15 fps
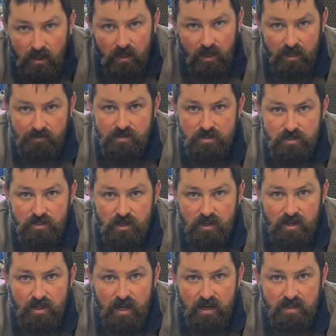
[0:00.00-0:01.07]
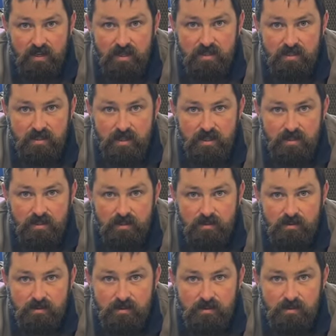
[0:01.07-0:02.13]
Life is a journey, not a
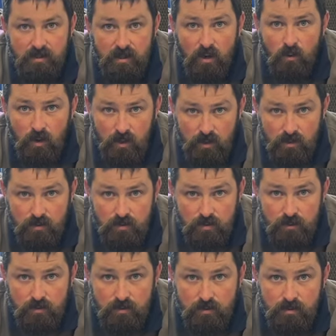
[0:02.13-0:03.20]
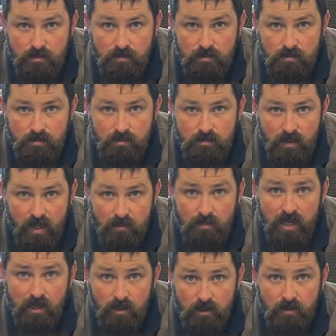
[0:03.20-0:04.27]
destination. Go where you choose
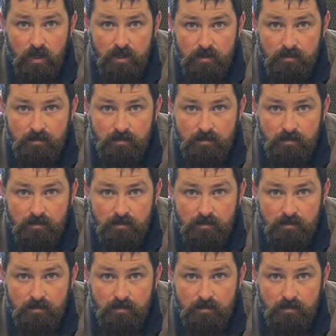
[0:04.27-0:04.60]
and make it great.